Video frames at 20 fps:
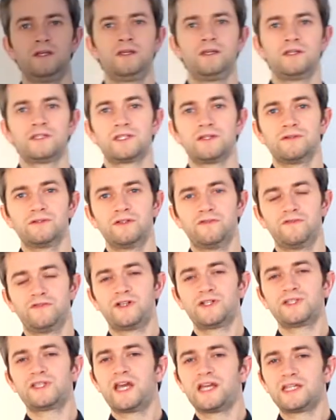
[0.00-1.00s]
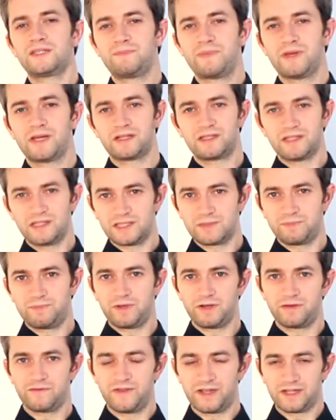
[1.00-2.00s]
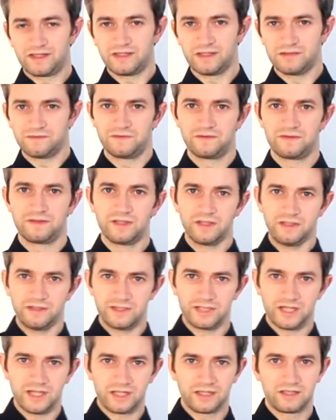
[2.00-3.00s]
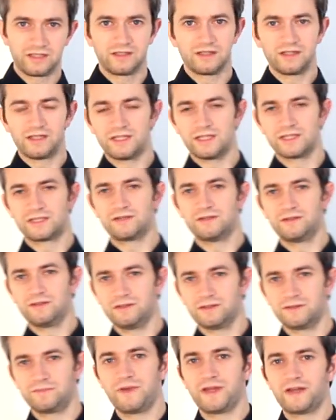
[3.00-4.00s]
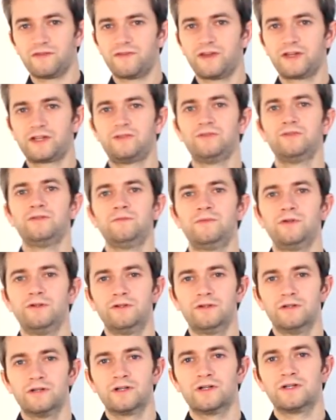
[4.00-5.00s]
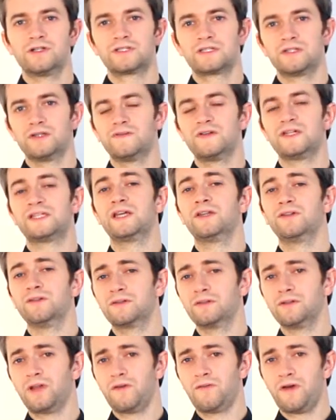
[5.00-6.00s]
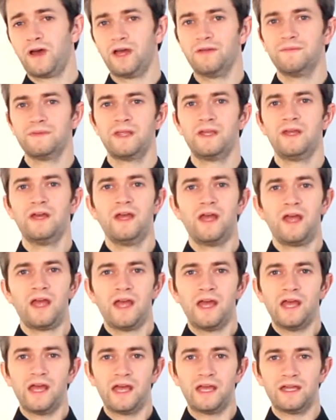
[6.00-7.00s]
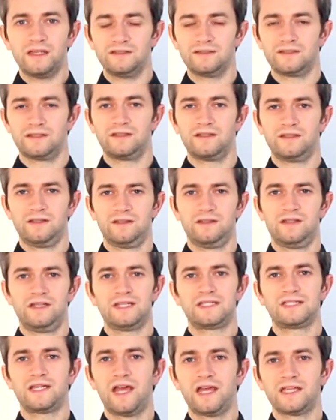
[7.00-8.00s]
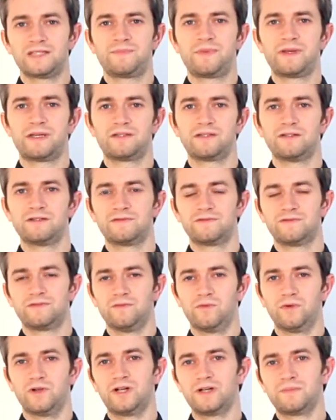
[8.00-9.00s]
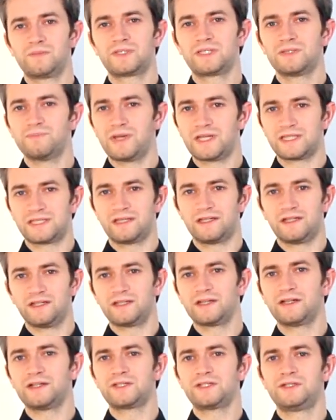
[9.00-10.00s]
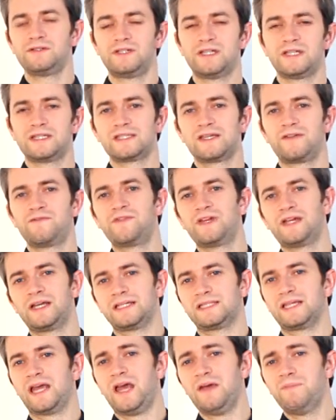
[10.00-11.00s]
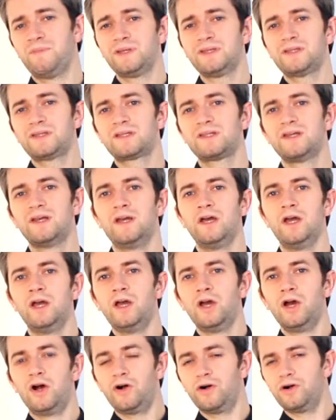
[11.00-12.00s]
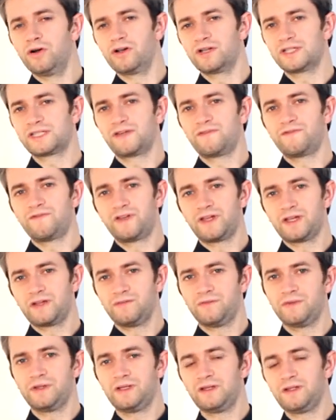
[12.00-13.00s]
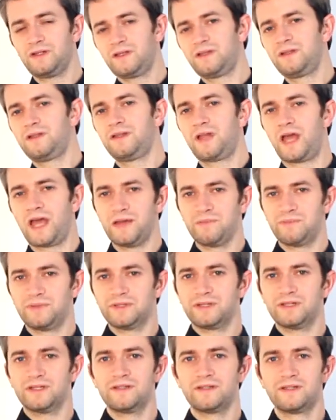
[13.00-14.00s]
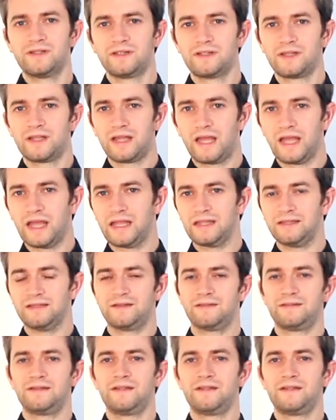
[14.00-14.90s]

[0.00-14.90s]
So the first aspect is perfective. In Czech it is called Perfektum or slovesa dokonavá. And this aspect of verbs basically tells you that something has happened or something will happen. And